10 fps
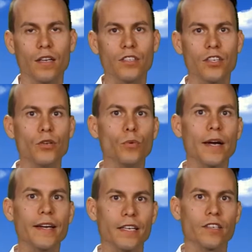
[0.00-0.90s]

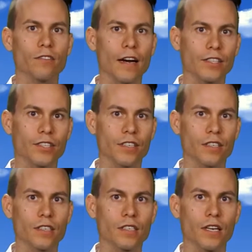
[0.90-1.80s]
two-way
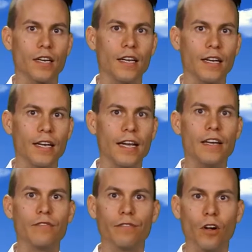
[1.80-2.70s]
interactions,
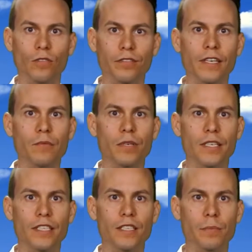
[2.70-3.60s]
involving
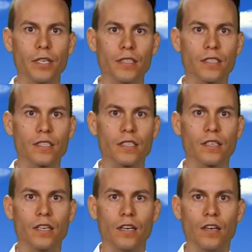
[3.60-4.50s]
participants,
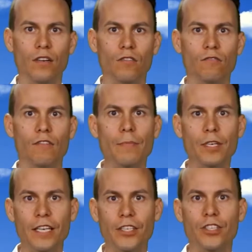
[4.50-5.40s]

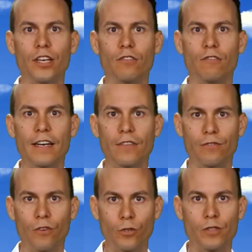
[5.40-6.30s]
repetition and
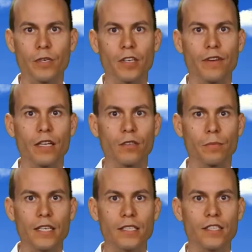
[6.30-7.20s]
reinforcement of health
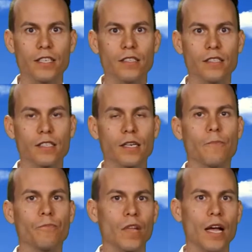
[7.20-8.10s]
messages,
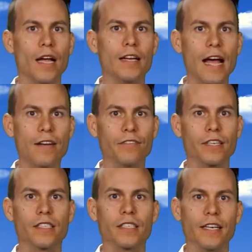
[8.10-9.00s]
and
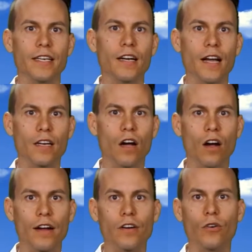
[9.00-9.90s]
advocacy at a
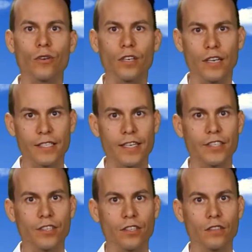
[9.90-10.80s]
higher
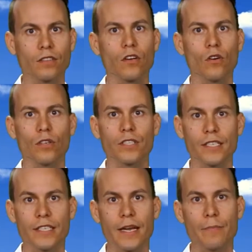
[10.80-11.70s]
organisational or
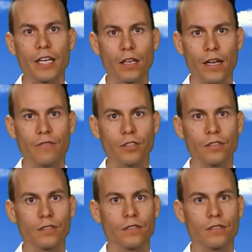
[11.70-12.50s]
systemic level.